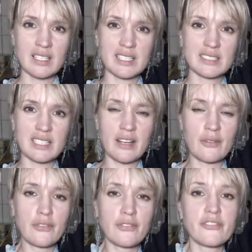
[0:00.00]
It's like a
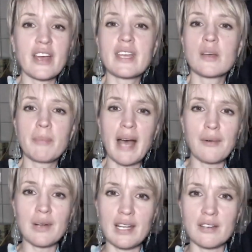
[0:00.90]
fake
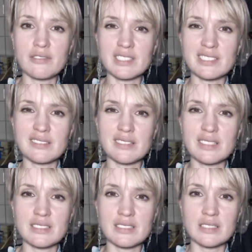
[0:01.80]
power lift.
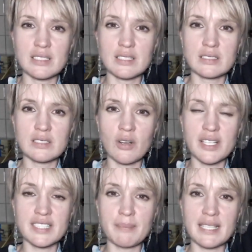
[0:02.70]
It's not
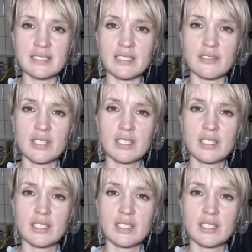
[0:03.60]
expansive.